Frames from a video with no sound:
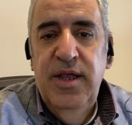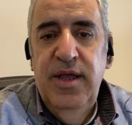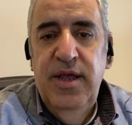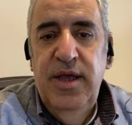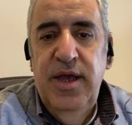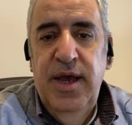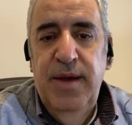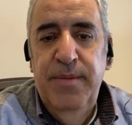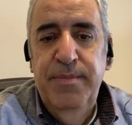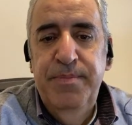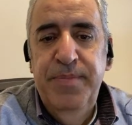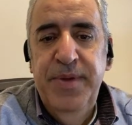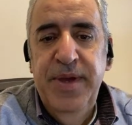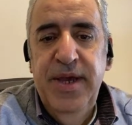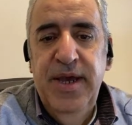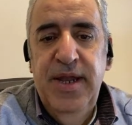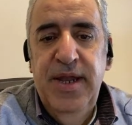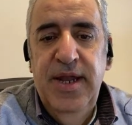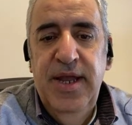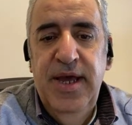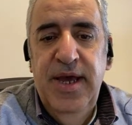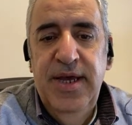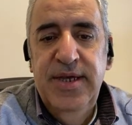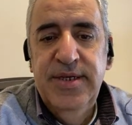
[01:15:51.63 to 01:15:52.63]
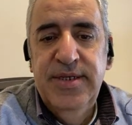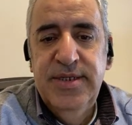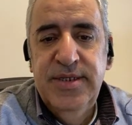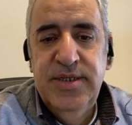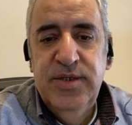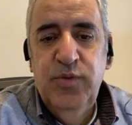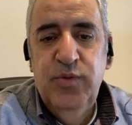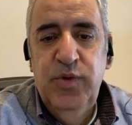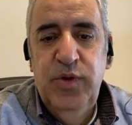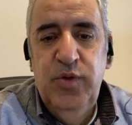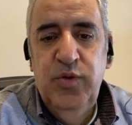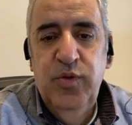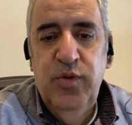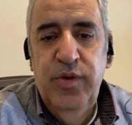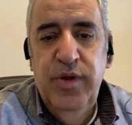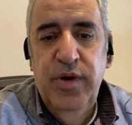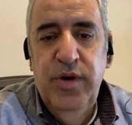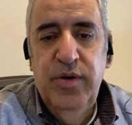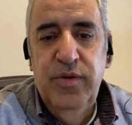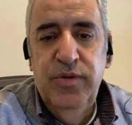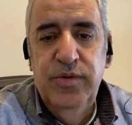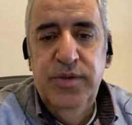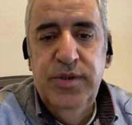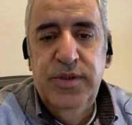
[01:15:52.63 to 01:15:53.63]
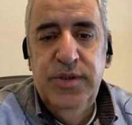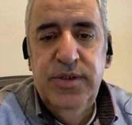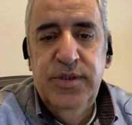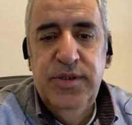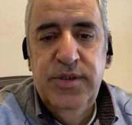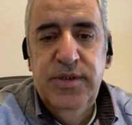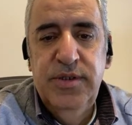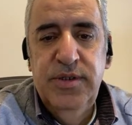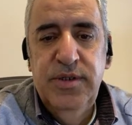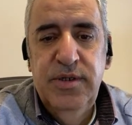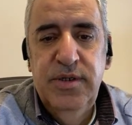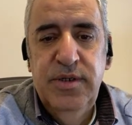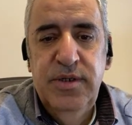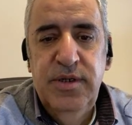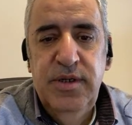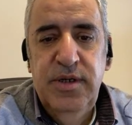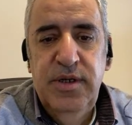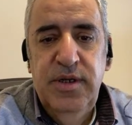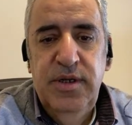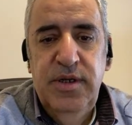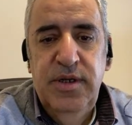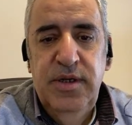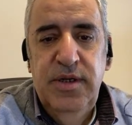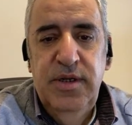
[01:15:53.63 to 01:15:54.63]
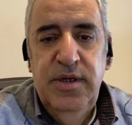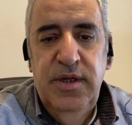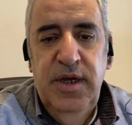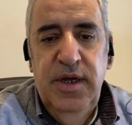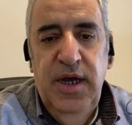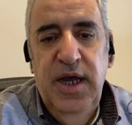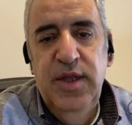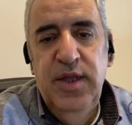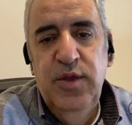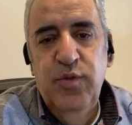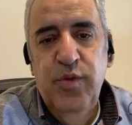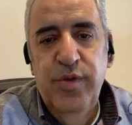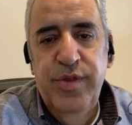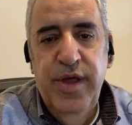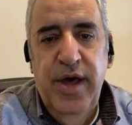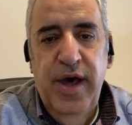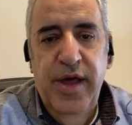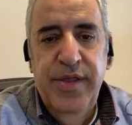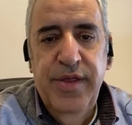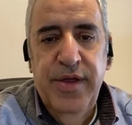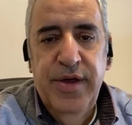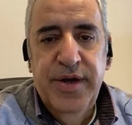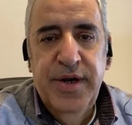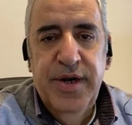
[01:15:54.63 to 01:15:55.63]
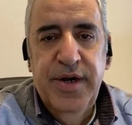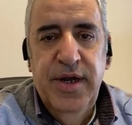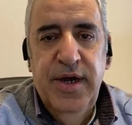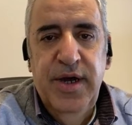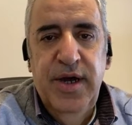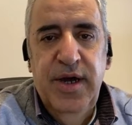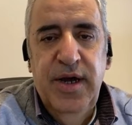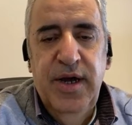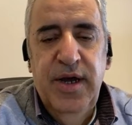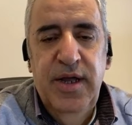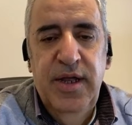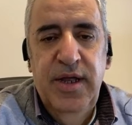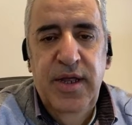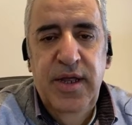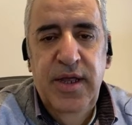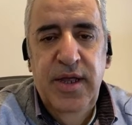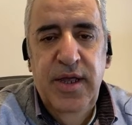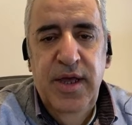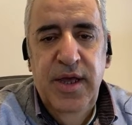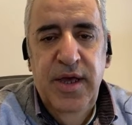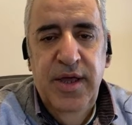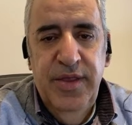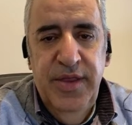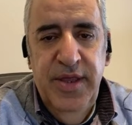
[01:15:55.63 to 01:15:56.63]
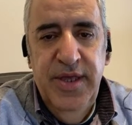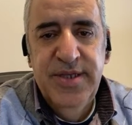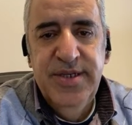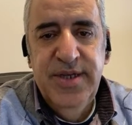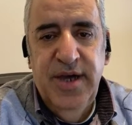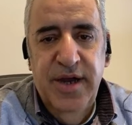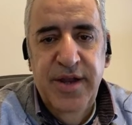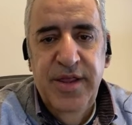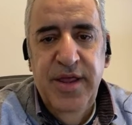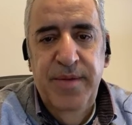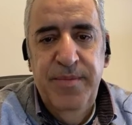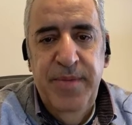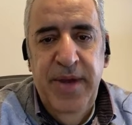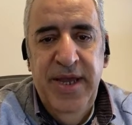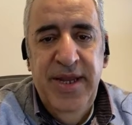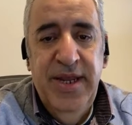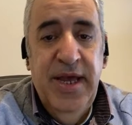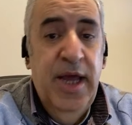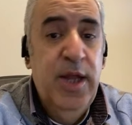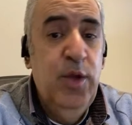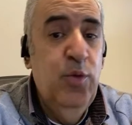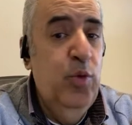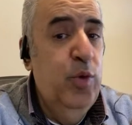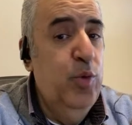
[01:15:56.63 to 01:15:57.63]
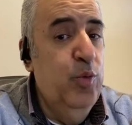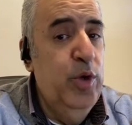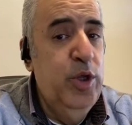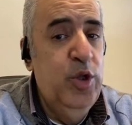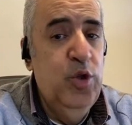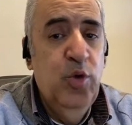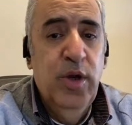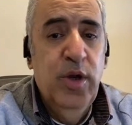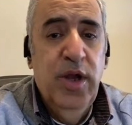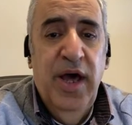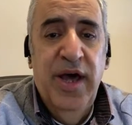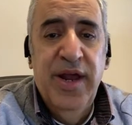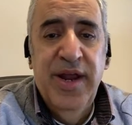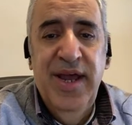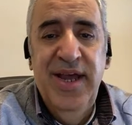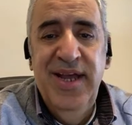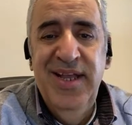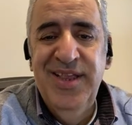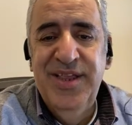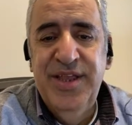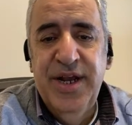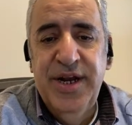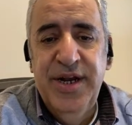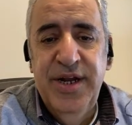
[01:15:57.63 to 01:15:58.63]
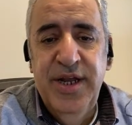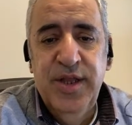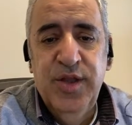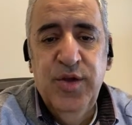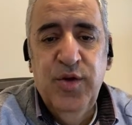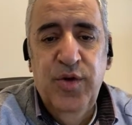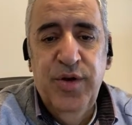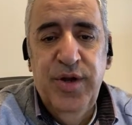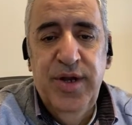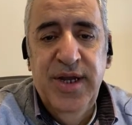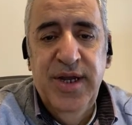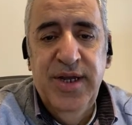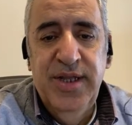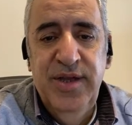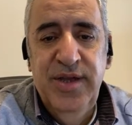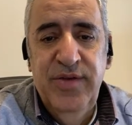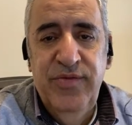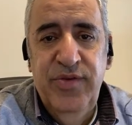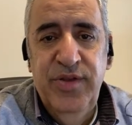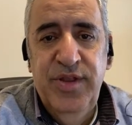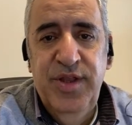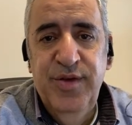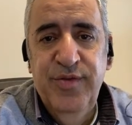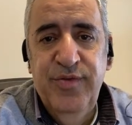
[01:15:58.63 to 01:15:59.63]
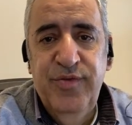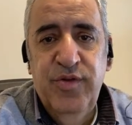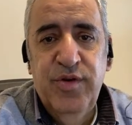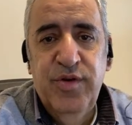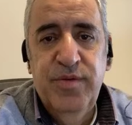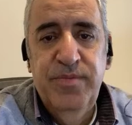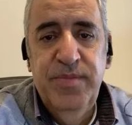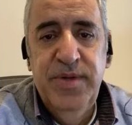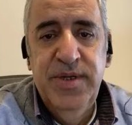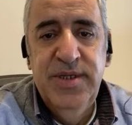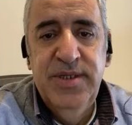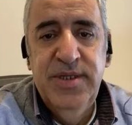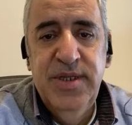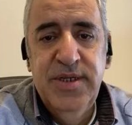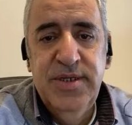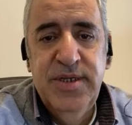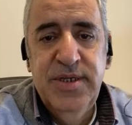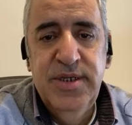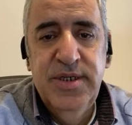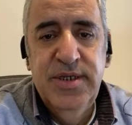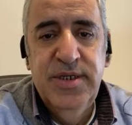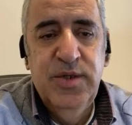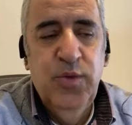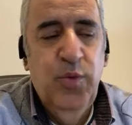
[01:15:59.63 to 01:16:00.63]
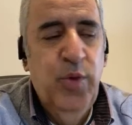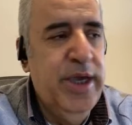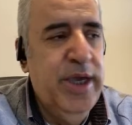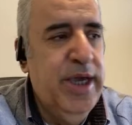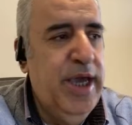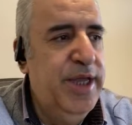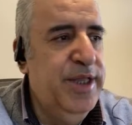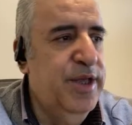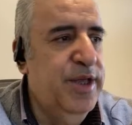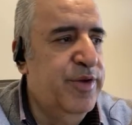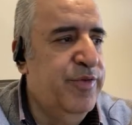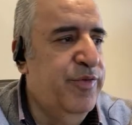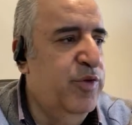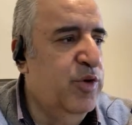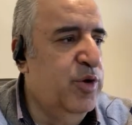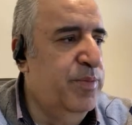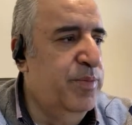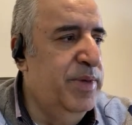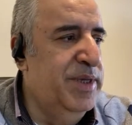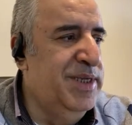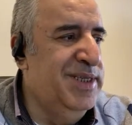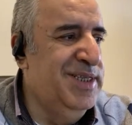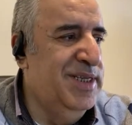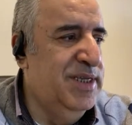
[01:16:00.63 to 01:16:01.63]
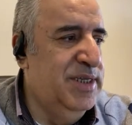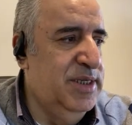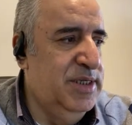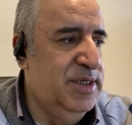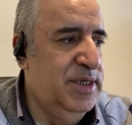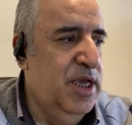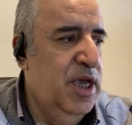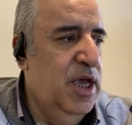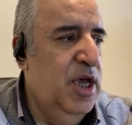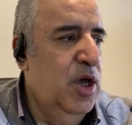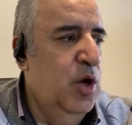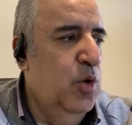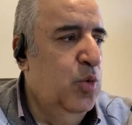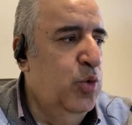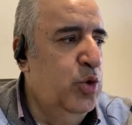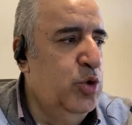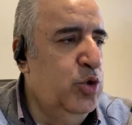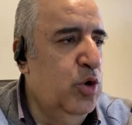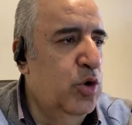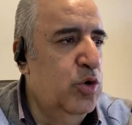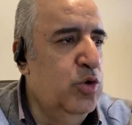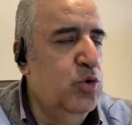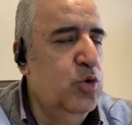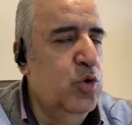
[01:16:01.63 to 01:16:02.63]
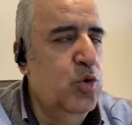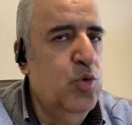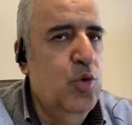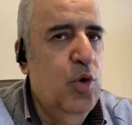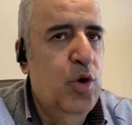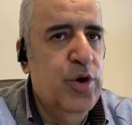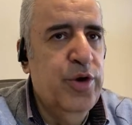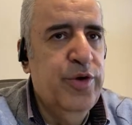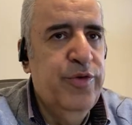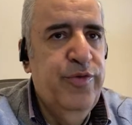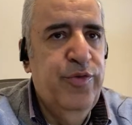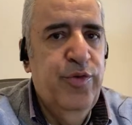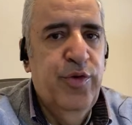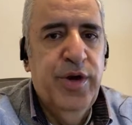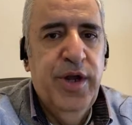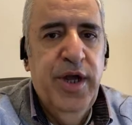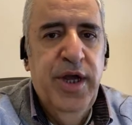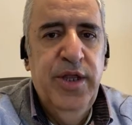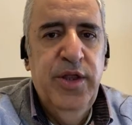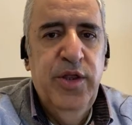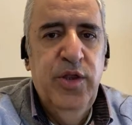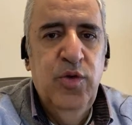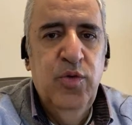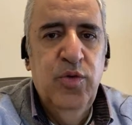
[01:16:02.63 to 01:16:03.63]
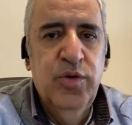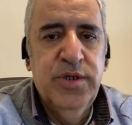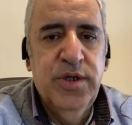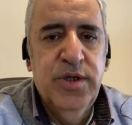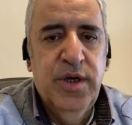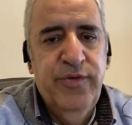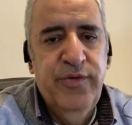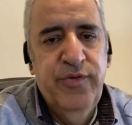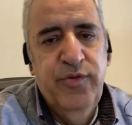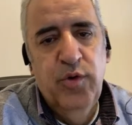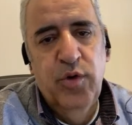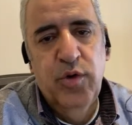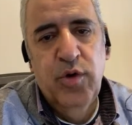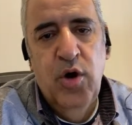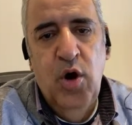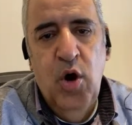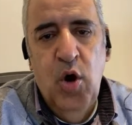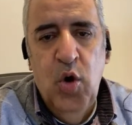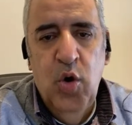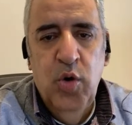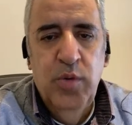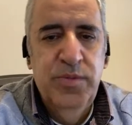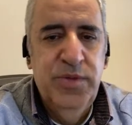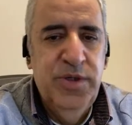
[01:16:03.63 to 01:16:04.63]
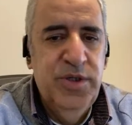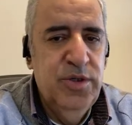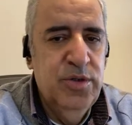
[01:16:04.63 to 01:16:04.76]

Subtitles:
MPLS, we do those. And with other, these are the main, and we do a lot of internet connectivity for businesses. We cater for businesses. We don't do work for end user, for homes,